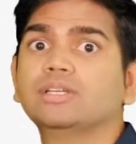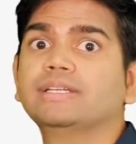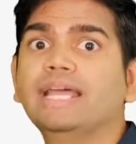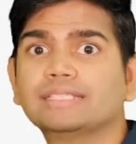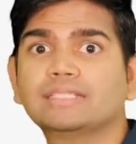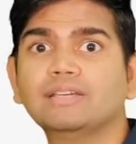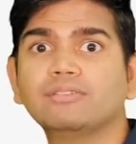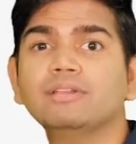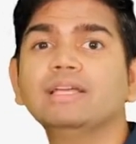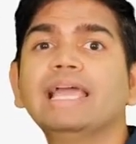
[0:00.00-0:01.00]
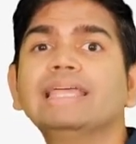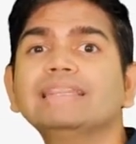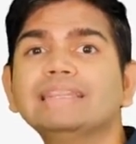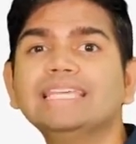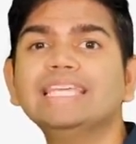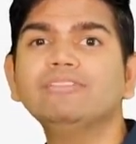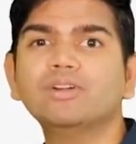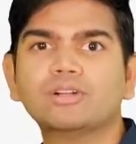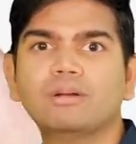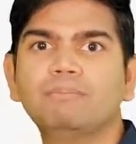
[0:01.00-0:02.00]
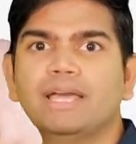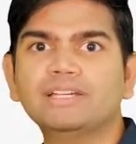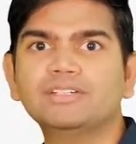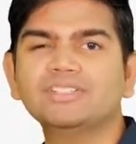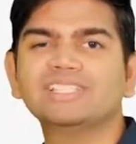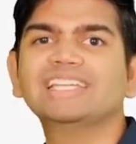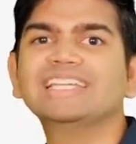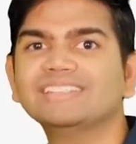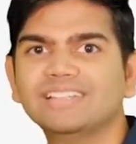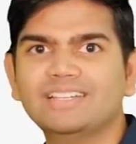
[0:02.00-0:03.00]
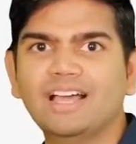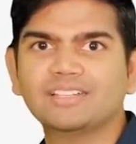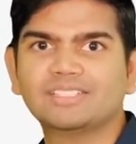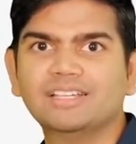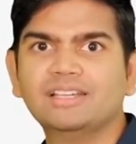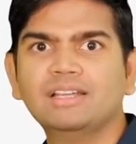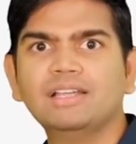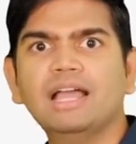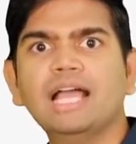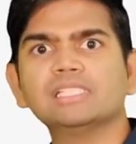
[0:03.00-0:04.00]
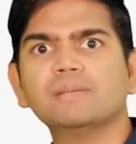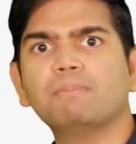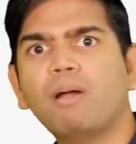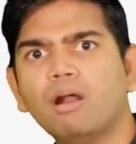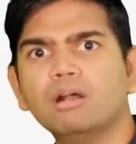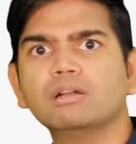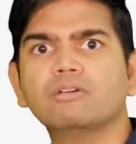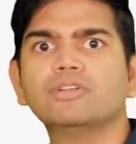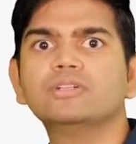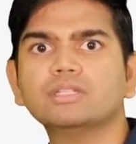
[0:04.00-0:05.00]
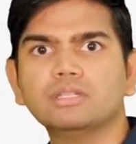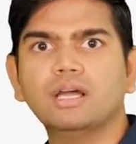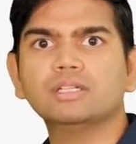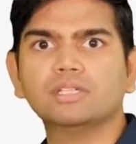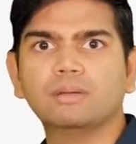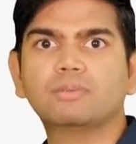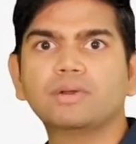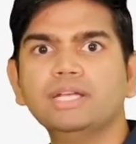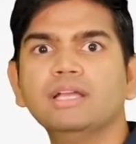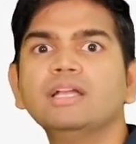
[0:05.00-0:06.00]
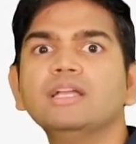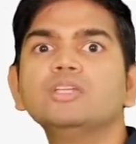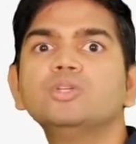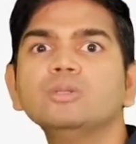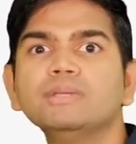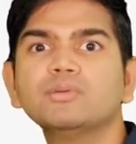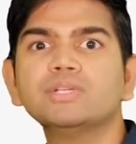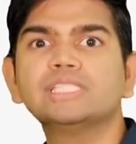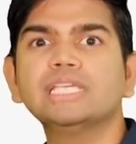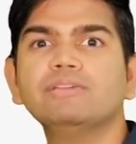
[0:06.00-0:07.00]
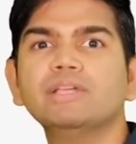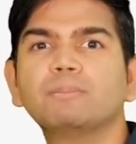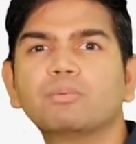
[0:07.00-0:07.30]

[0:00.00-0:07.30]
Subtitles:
the next level, and leave your competitors in the dust. As a part of your Deluxe upgrade, you'll be receiving